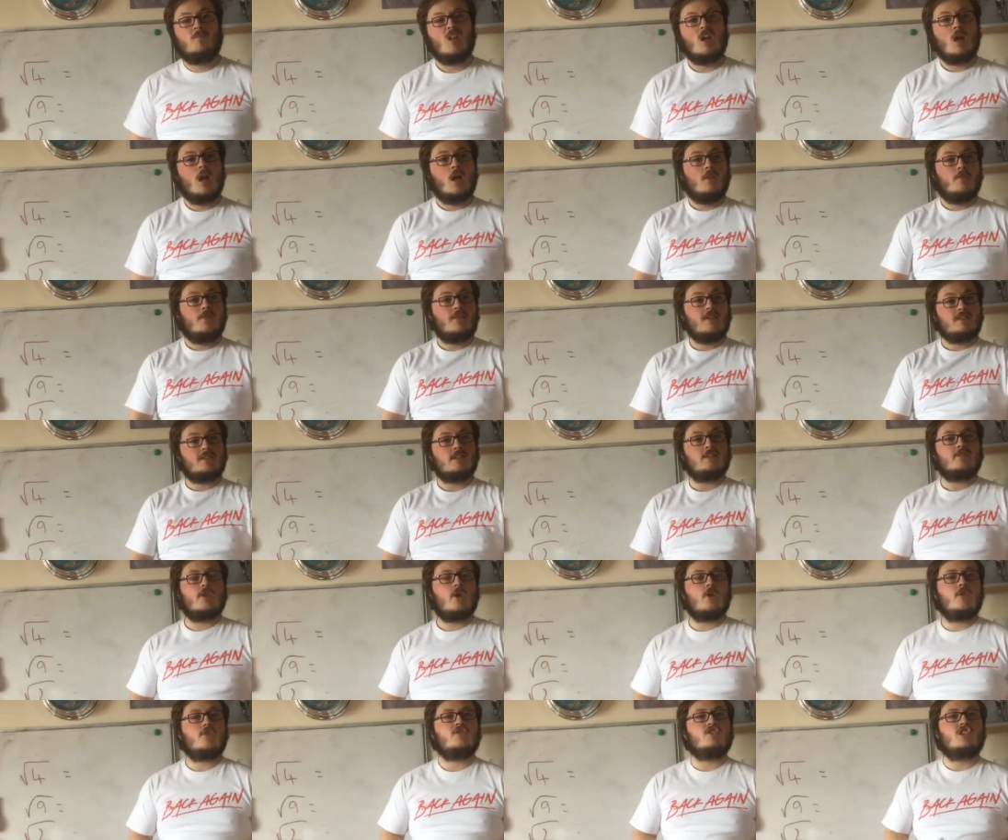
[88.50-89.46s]
This is
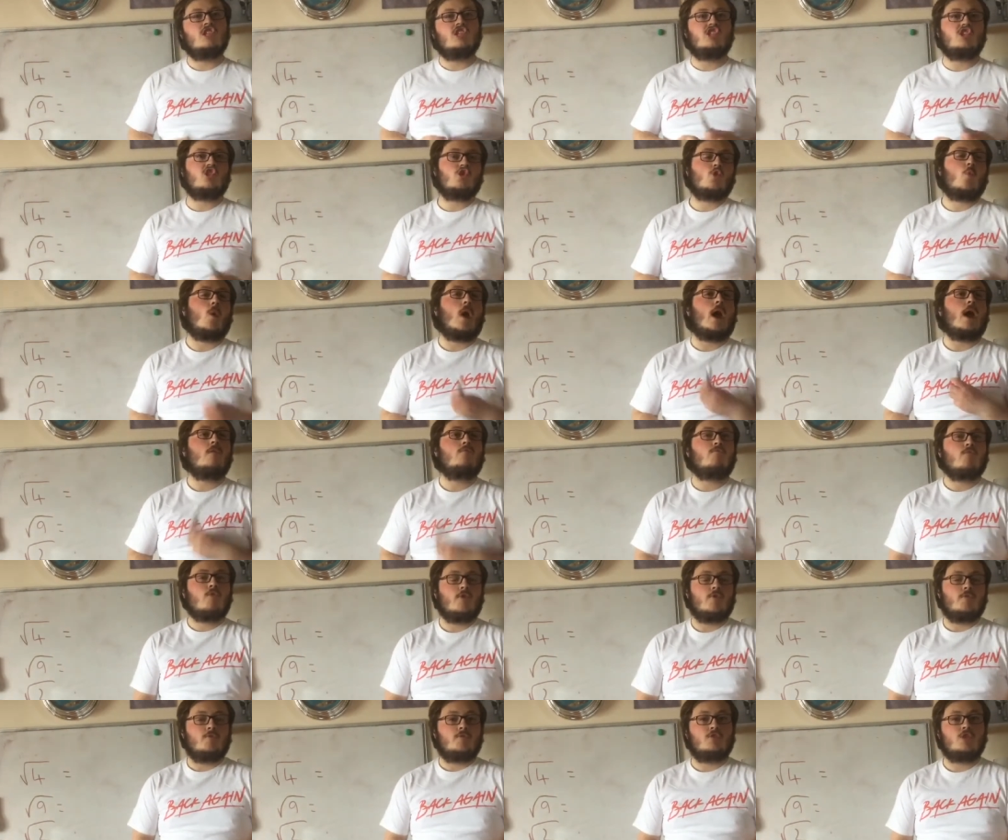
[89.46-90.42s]
known as a square
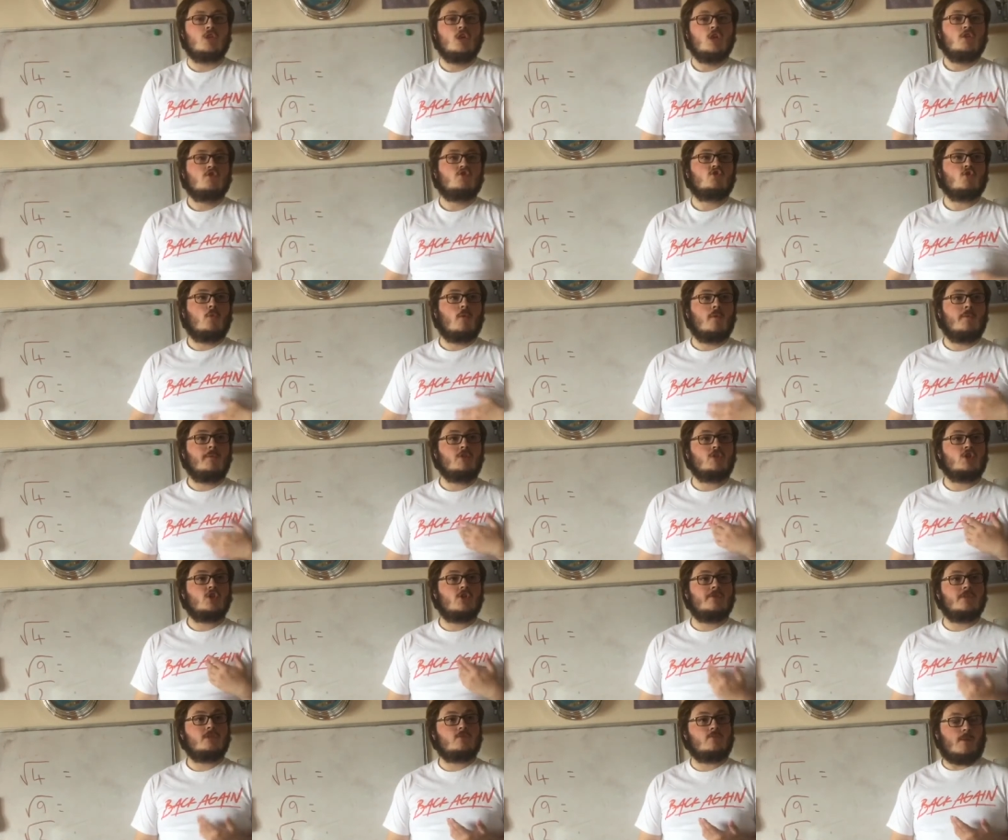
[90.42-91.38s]
root. So what we do
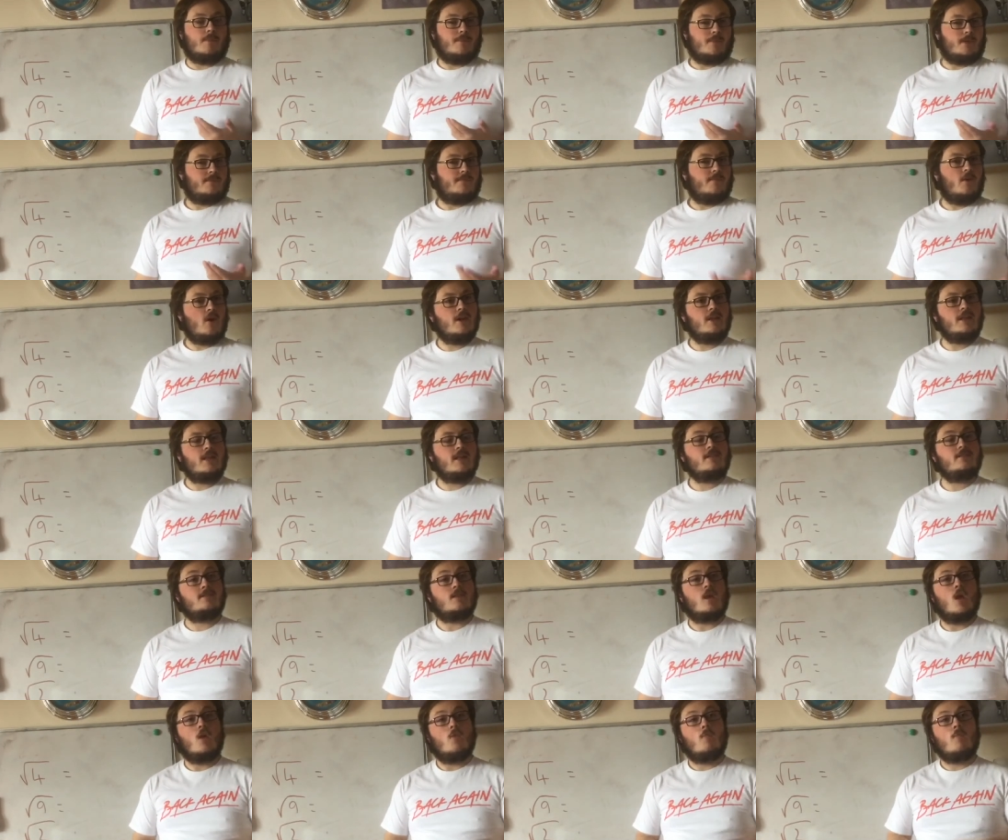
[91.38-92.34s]
is when we find this,
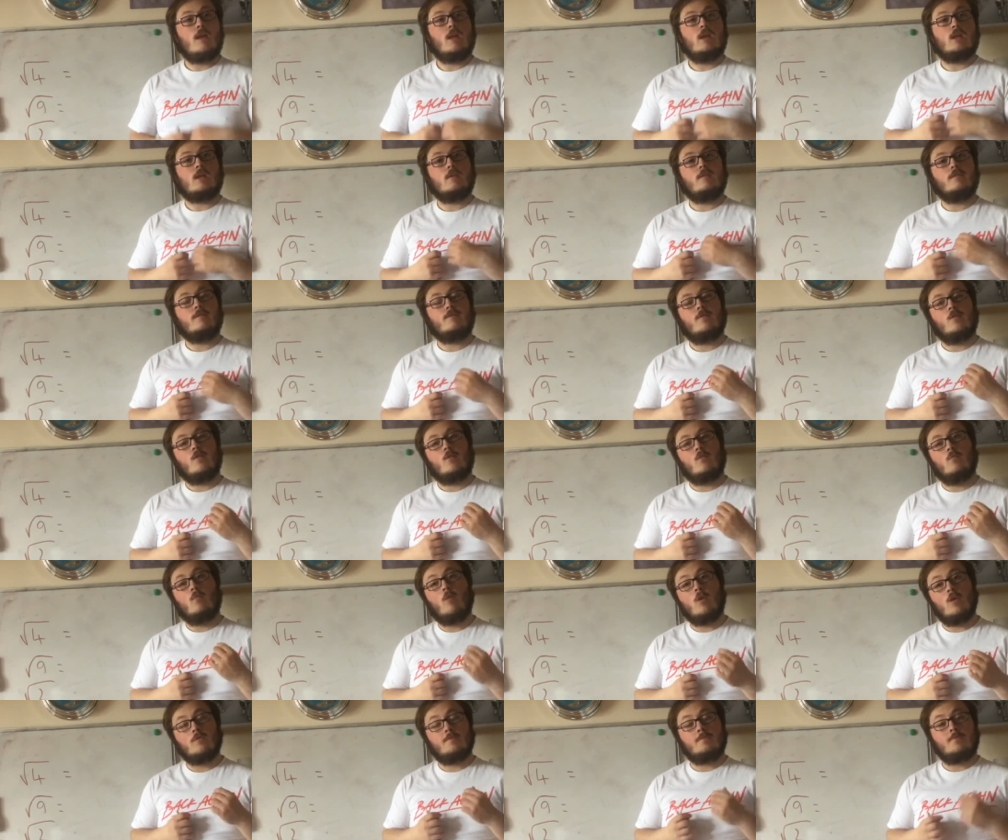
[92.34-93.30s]
we're looking for
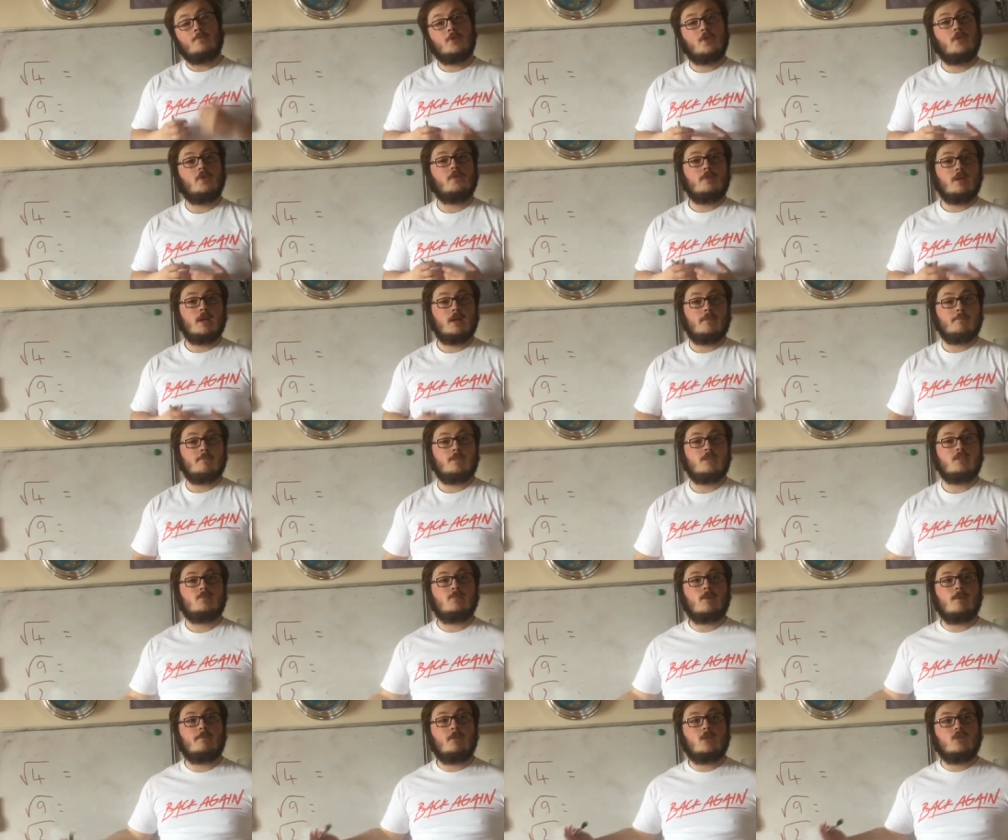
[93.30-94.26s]
what two numbers
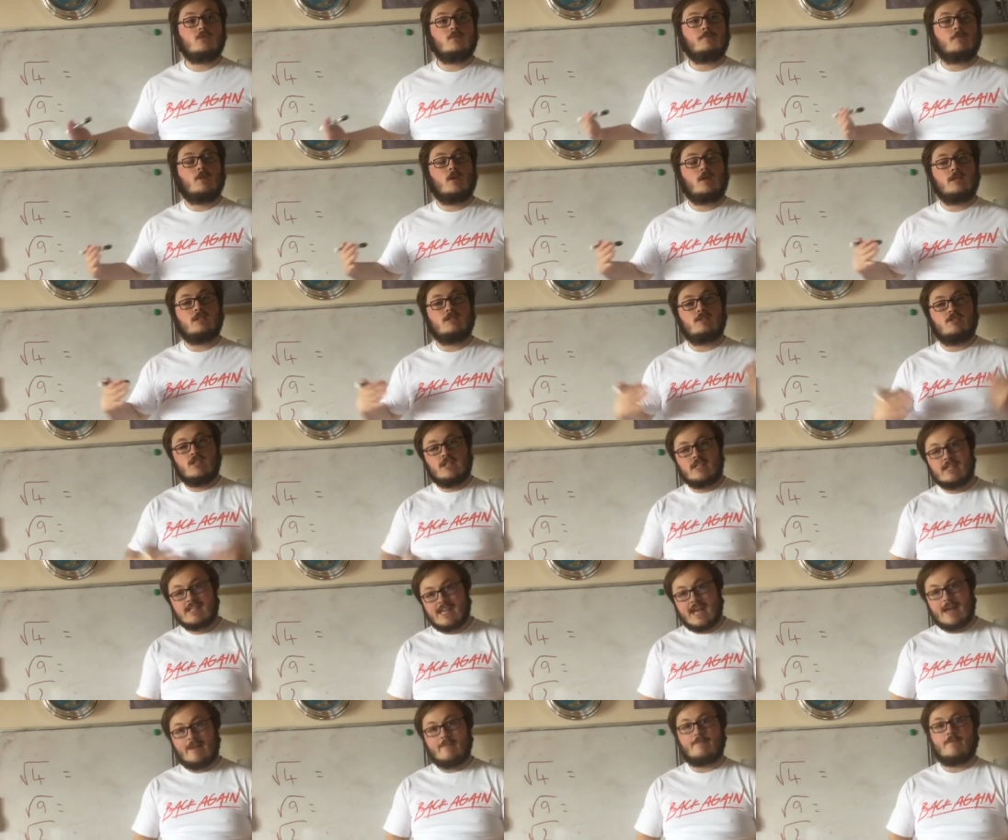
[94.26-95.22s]
when multiplied
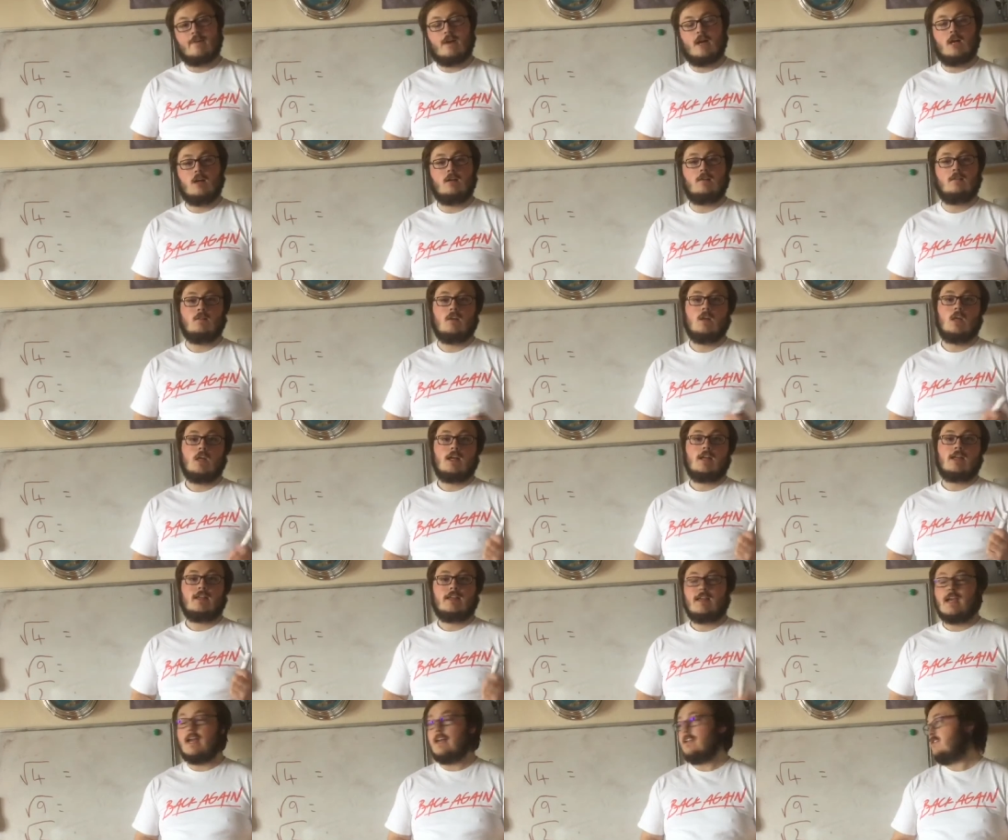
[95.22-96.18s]
together
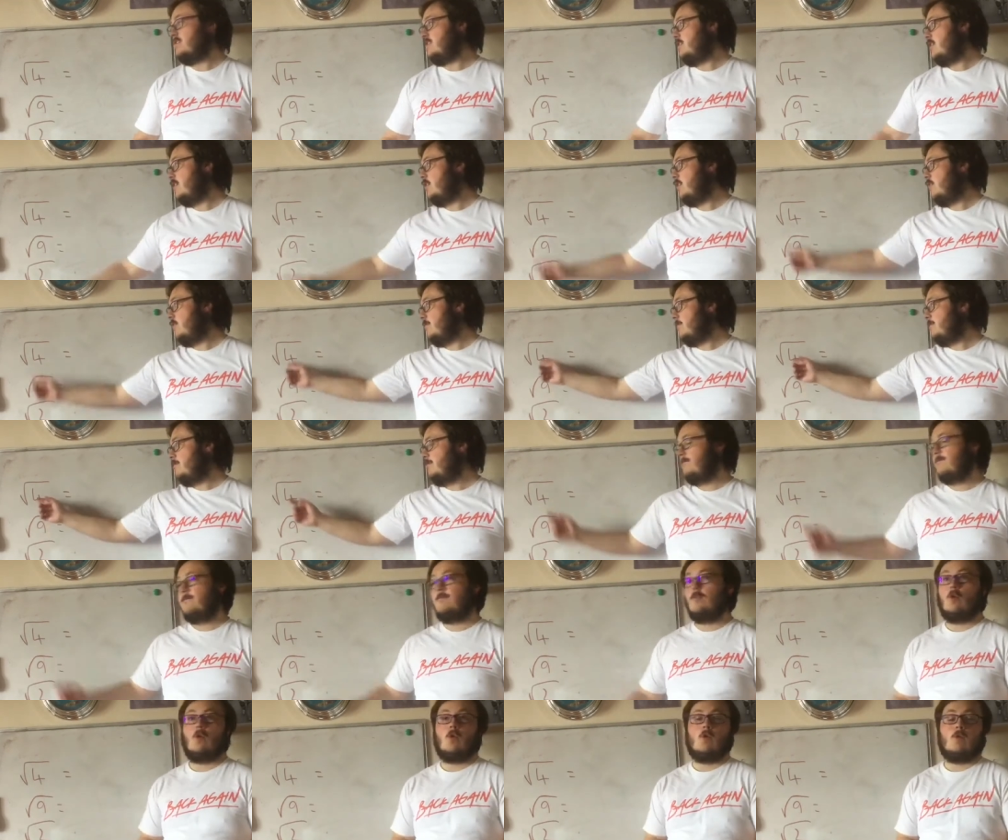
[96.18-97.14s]
gets you
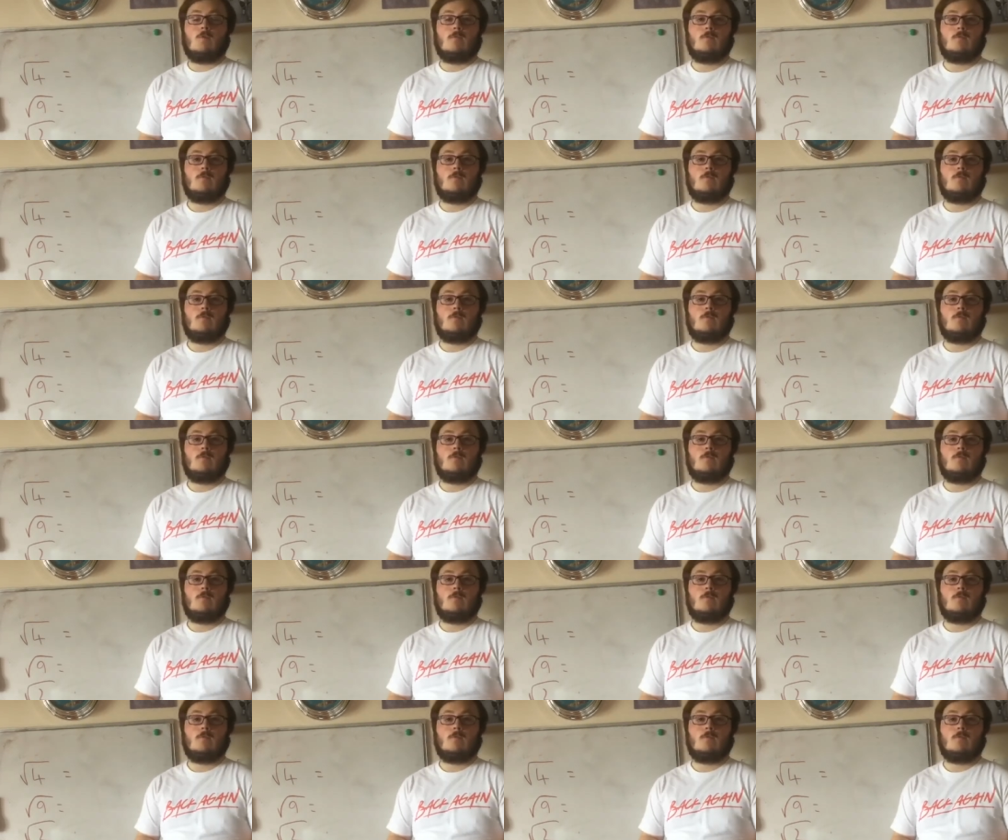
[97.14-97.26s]
4.